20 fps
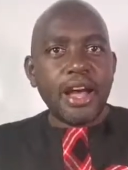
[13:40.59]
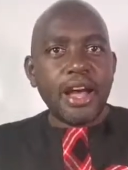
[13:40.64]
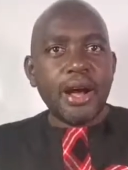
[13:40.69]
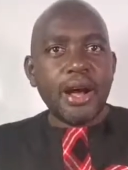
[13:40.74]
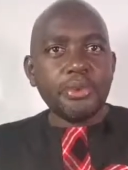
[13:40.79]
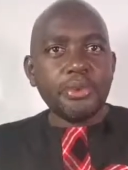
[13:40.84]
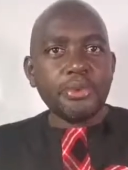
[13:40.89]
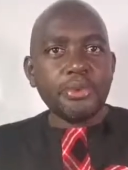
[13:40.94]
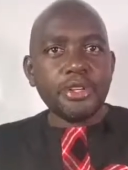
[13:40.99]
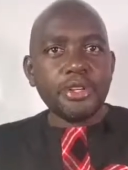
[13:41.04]

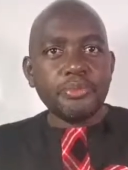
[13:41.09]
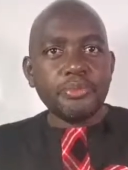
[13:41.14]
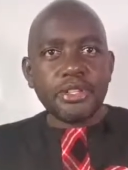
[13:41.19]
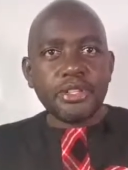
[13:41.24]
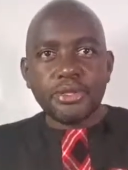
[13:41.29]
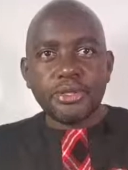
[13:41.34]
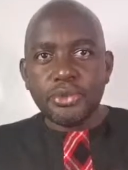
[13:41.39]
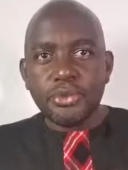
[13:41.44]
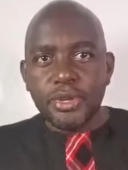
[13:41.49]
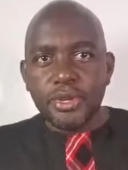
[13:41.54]
I would not
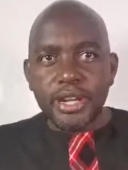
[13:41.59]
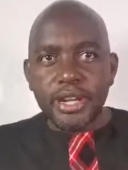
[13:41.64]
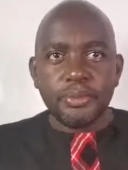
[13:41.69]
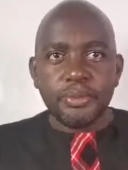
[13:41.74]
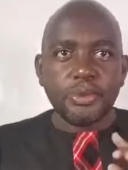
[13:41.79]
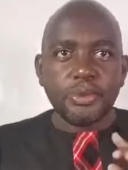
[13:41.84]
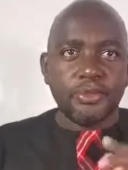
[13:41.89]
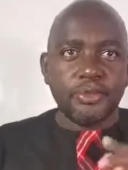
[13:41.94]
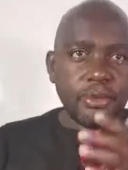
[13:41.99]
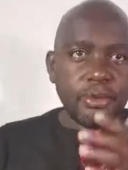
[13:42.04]
miss to
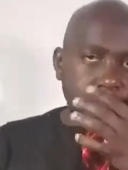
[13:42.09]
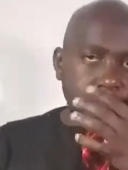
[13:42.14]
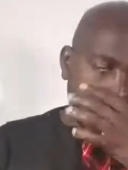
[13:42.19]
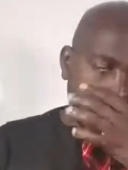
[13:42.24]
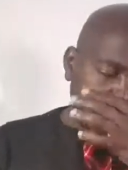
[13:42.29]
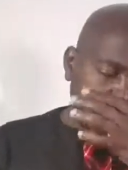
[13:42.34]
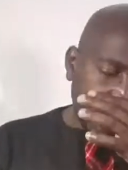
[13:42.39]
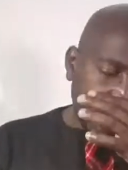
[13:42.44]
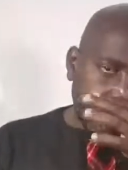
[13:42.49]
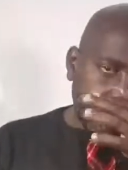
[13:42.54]
read Proverbs
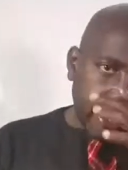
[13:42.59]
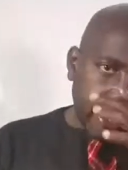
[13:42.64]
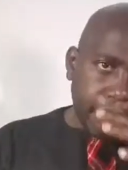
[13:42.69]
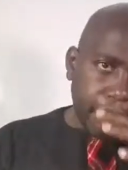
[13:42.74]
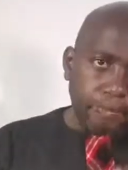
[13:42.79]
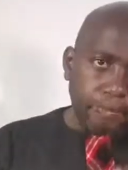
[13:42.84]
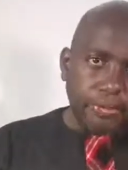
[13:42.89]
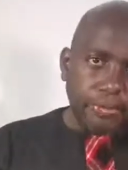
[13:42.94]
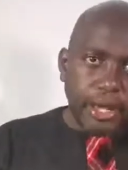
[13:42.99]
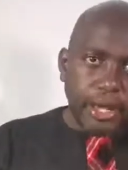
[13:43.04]
chapter 3.